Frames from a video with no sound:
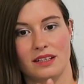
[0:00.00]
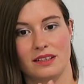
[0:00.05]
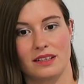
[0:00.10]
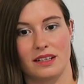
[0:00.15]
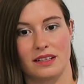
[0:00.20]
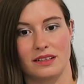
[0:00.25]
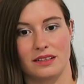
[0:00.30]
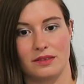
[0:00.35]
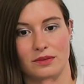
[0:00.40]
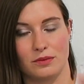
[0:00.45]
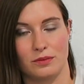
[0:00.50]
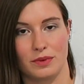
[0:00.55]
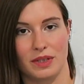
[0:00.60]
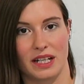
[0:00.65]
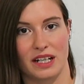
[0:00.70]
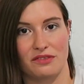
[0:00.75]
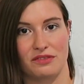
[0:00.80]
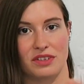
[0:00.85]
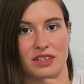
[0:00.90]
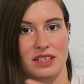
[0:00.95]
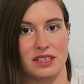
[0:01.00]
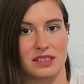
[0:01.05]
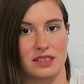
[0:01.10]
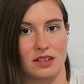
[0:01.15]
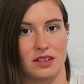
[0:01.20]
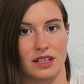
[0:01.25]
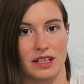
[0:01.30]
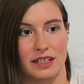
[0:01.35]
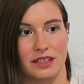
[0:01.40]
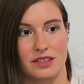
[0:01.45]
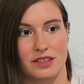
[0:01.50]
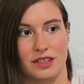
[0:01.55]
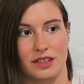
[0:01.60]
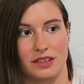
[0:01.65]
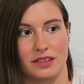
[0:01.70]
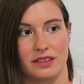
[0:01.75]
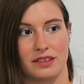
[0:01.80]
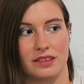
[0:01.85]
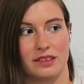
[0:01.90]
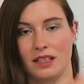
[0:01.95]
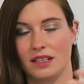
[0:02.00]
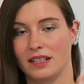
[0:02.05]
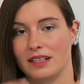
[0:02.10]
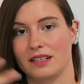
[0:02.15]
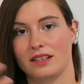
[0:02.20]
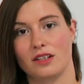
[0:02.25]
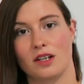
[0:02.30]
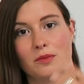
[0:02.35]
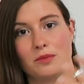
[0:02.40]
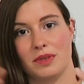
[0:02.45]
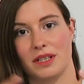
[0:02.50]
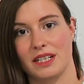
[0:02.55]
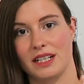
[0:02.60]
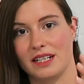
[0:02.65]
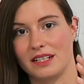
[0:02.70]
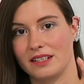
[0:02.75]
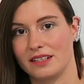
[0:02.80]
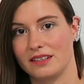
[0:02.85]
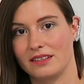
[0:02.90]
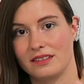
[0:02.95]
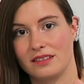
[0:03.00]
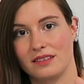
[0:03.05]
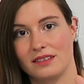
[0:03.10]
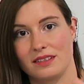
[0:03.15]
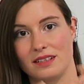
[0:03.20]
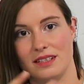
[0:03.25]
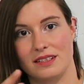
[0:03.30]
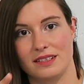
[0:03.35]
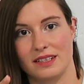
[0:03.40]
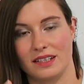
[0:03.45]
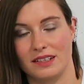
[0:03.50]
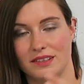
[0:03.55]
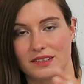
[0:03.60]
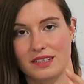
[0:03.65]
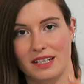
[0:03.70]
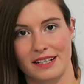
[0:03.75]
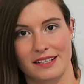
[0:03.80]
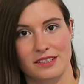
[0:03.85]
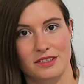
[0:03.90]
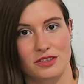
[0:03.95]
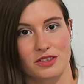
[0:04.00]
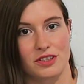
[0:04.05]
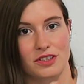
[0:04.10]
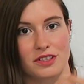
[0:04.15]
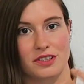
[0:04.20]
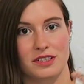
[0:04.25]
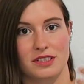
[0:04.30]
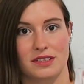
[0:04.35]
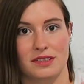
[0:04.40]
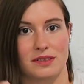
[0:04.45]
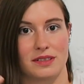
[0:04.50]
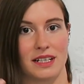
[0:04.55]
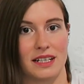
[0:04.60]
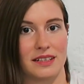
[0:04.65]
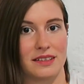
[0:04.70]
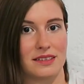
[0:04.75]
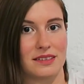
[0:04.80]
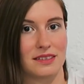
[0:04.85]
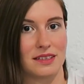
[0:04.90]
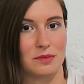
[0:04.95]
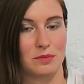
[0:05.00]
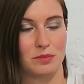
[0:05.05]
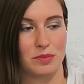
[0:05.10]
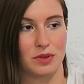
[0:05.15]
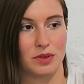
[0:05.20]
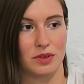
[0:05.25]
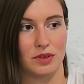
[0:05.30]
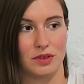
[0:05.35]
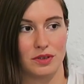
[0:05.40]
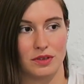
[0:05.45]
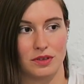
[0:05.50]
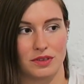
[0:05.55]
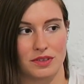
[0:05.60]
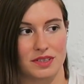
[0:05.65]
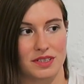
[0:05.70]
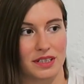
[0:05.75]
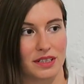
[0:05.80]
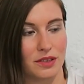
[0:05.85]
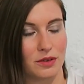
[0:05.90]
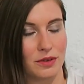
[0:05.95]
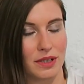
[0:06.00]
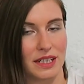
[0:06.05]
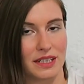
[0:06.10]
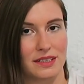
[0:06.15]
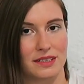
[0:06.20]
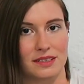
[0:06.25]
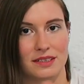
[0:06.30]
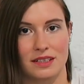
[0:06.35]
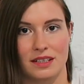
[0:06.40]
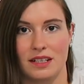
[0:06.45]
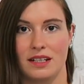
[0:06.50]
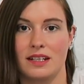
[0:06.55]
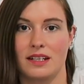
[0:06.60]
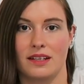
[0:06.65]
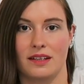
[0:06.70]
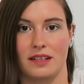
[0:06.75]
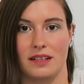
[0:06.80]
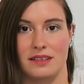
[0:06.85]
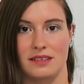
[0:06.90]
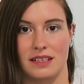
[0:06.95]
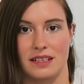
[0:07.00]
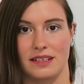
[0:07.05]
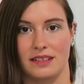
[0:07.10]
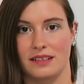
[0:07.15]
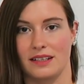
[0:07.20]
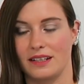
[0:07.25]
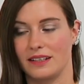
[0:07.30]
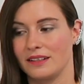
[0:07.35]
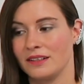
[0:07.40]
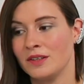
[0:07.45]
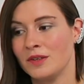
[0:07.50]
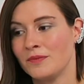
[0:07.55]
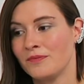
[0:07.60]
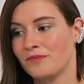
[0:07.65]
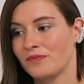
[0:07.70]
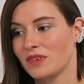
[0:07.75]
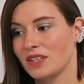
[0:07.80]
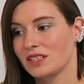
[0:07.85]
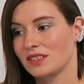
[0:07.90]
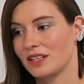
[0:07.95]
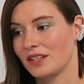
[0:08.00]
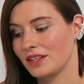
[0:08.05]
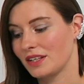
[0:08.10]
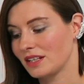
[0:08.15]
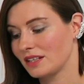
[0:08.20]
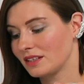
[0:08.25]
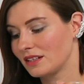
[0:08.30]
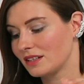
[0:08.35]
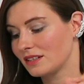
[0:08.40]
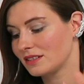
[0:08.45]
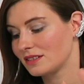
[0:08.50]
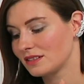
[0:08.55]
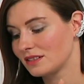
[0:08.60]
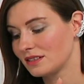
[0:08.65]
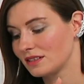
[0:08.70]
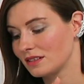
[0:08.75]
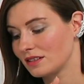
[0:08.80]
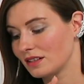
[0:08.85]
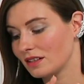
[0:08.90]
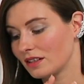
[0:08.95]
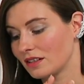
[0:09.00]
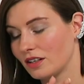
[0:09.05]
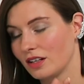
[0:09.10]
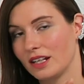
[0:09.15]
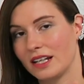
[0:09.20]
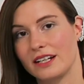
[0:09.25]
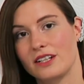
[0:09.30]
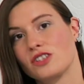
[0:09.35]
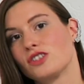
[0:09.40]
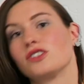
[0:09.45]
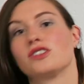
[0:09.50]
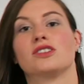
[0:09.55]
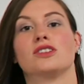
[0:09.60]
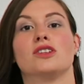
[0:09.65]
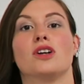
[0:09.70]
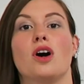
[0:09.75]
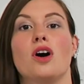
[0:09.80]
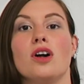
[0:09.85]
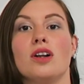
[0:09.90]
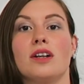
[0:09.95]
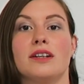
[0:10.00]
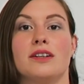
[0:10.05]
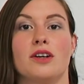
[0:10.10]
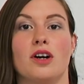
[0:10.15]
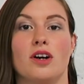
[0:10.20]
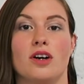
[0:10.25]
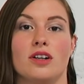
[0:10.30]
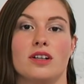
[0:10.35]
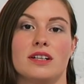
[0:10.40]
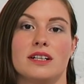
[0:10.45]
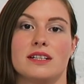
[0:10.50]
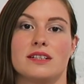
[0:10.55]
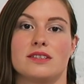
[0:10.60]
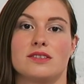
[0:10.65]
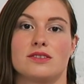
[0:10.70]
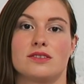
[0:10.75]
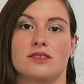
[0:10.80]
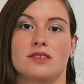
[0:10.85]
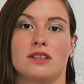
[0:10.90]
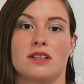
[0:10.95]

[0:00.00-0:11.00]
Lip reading: that we have in this collection, like complicated detailed textures yet simple silhouettes, things like that. So I think this collection all in all is